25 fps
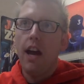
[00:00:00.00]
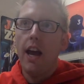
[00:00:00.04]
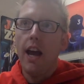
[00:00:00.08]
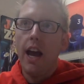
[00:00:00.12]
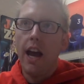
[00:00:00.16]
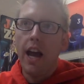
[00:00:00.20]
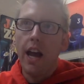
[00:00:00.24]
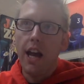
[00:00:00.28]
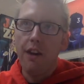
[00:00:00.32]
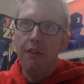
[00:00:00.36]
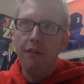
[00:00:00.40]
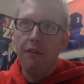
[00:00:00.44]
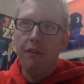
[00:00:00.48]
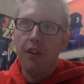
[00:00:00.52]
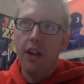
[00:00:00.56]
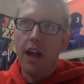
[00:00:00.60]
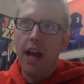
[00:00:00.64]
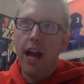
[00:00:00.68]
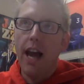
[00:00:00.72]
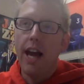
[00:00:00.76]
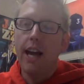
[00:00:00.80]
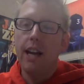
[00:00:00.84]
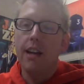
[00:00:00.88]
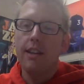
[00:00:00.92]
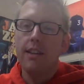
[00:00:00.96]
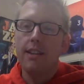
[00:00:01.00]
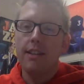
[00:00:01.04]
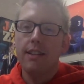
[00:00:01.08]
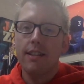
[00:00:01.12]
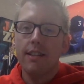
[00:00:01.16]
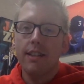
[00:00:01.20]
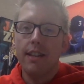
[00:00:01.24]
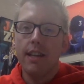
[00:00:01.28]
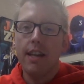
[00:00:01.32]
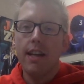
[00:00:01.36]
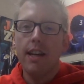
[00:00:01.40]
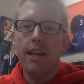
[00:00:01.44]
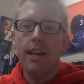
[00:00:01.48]
A flat,
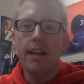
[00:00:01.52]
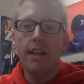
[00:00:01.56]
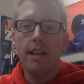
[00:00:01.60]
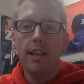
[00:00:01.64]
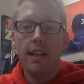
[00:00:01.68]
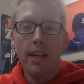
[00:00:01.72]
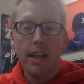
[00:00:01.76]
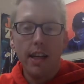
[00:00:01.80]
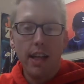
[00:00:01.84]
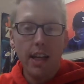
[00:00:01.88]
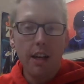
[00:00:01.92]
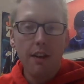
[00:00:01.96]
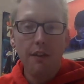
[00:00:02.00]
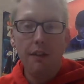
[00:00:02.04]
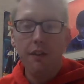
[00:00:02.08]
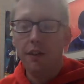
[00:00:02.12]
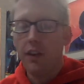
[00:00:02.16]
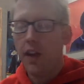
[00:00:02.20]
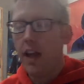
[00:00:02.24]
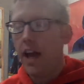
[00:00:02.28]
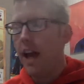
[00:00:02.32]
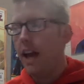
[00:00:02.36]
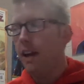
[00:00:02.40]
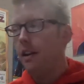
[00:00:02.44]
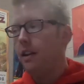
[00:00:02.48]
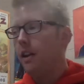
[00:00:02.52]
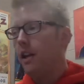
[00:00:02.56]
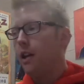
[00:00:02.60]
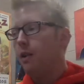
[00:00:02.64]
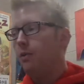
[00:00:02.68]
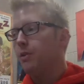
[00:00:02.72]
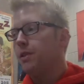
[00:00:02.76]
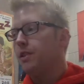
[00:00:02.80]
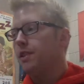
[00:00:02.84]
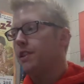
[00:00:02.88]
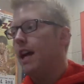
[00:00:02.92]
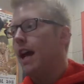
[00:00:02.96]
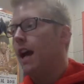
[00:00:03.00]
C, and E flat, and it
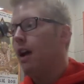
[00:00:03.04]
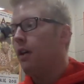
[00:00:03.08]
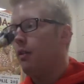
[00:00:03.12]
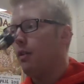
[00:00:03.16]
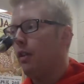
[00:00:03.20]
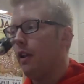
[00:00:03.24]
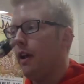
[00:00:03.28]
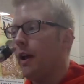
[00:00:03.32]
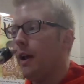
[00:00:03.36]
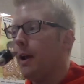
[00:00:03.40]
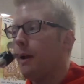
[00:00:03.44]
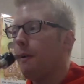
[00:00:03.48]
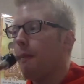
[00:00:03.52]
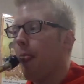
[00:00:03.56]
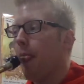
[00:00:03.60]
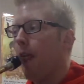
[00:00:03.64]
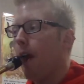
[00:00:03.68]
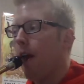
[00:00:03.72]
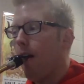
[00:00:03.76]
would sound like.